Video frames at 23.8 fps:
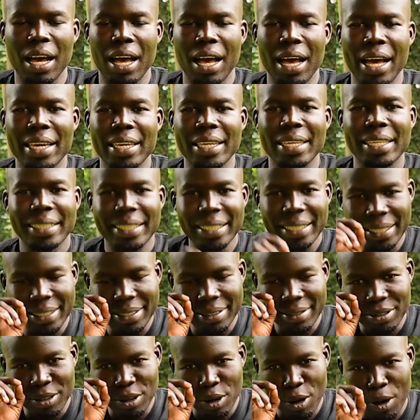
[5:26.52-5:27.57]
I
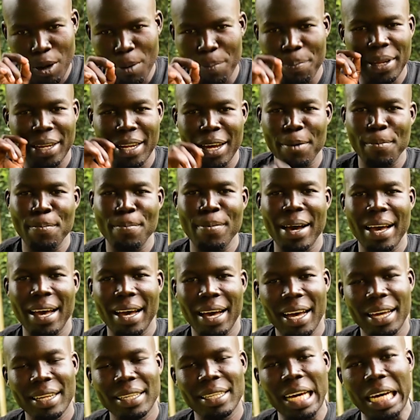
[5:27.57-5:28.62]
opened up my
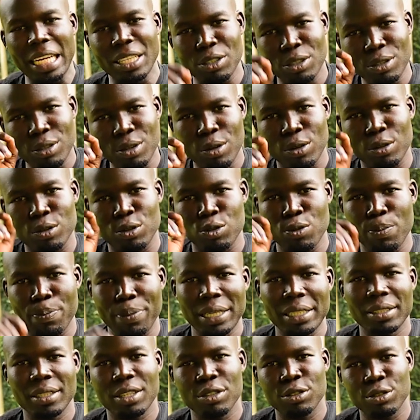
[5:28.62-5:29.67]
heart and talked to
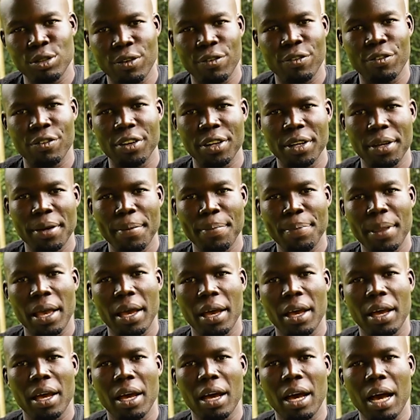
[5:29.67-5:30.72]
Pastor Geoffrey
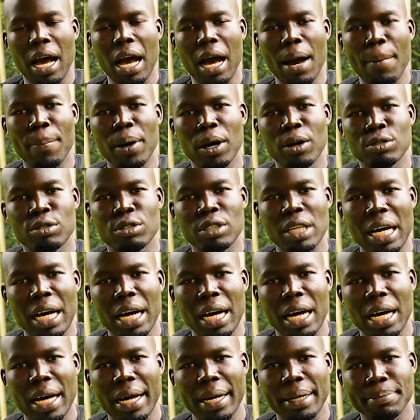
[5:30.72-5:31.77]
about
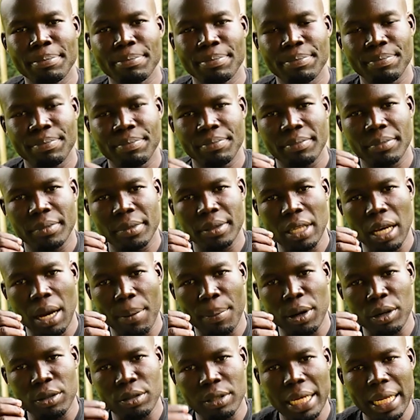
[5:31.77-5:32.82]

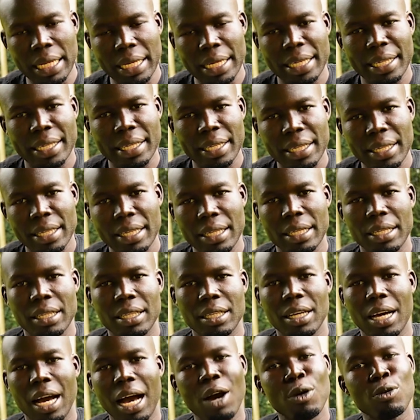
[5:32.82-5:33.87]
the lady
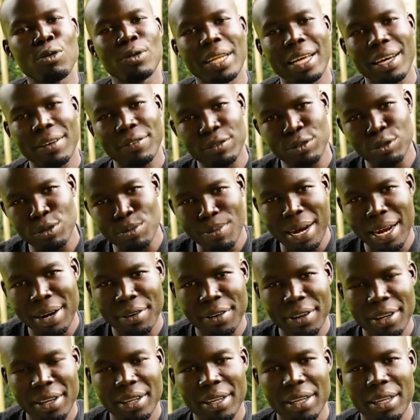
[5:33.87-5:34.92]
I would like to
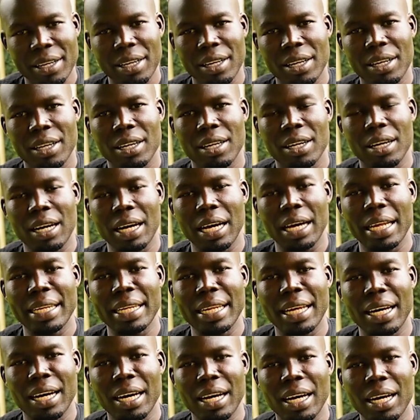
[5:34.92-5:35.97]
marry. And
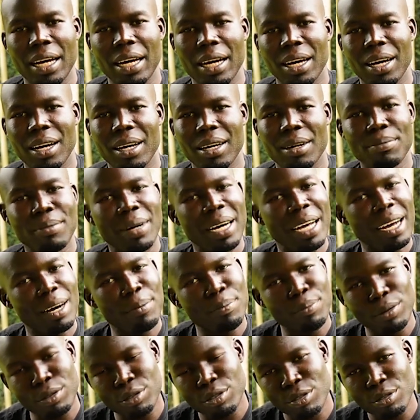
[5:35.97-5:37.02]
my
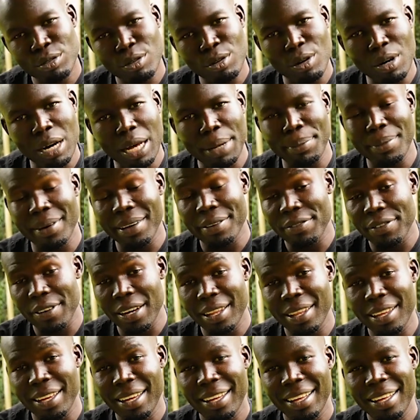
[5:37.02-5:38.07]
apostle and my
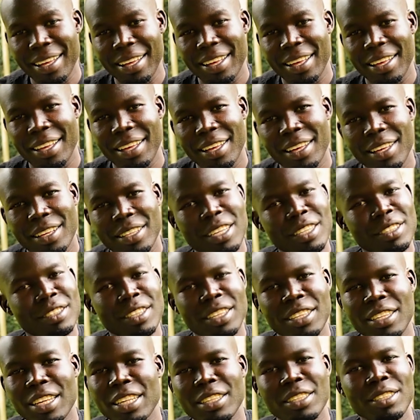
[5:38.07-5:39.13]
father just
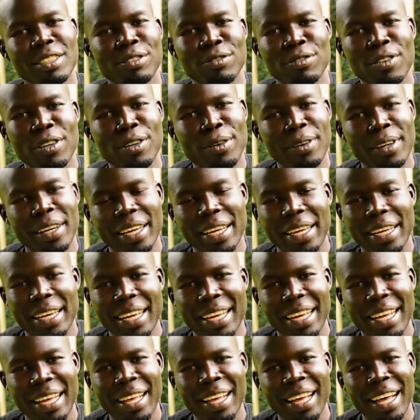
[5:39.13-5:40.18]
said, that is very okay.
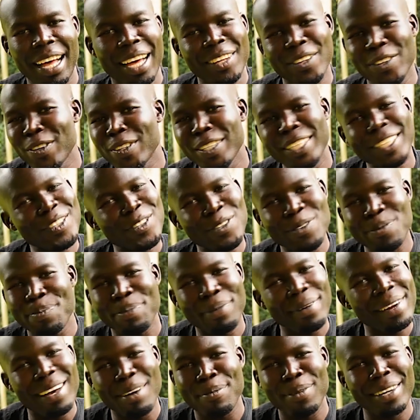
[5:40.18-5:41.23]
I don't need to
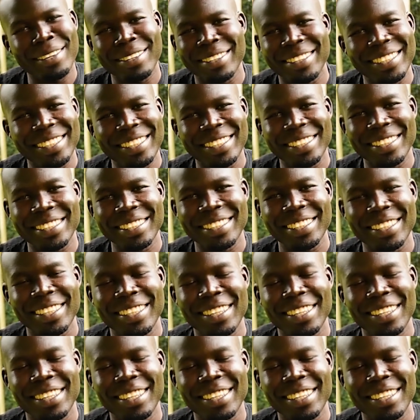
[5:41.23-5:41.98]
pray about this.